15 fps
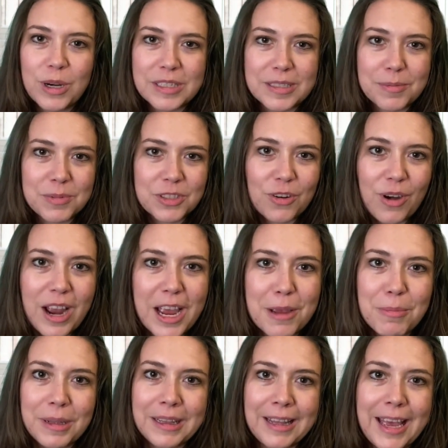Subscribe,
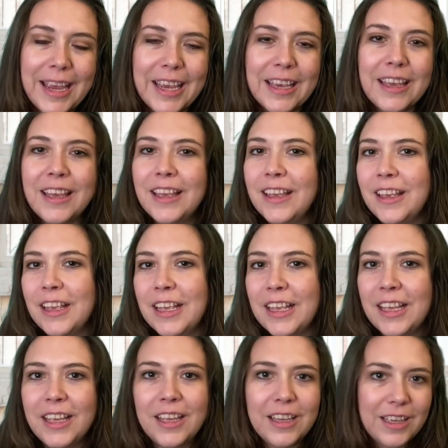like,
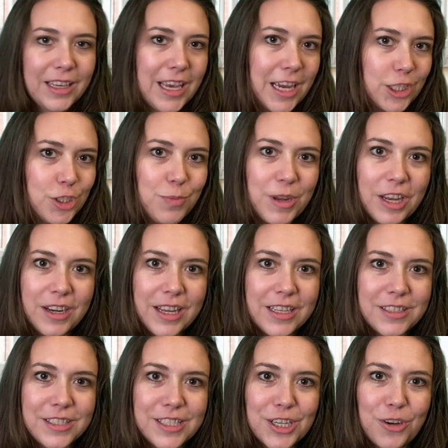catch me on
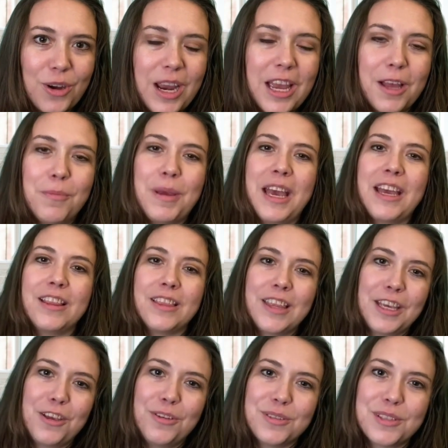Instagram, and
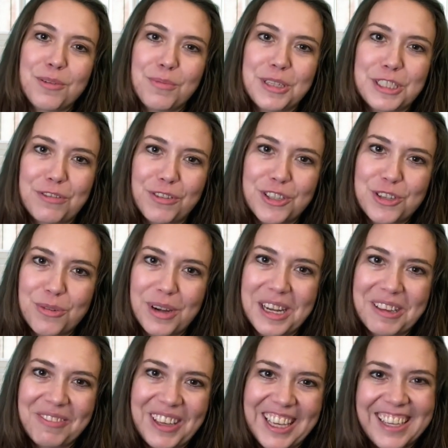thank you so much for
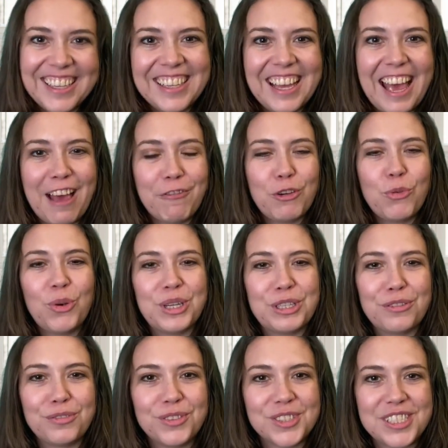joining me. Have a
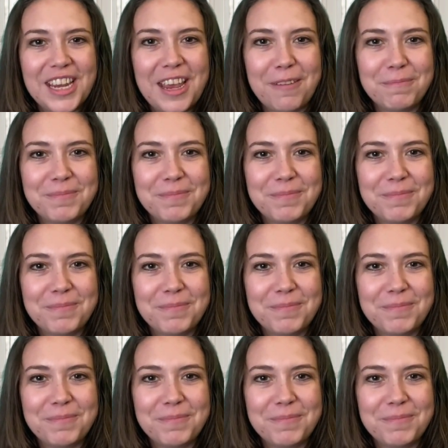wonderful day.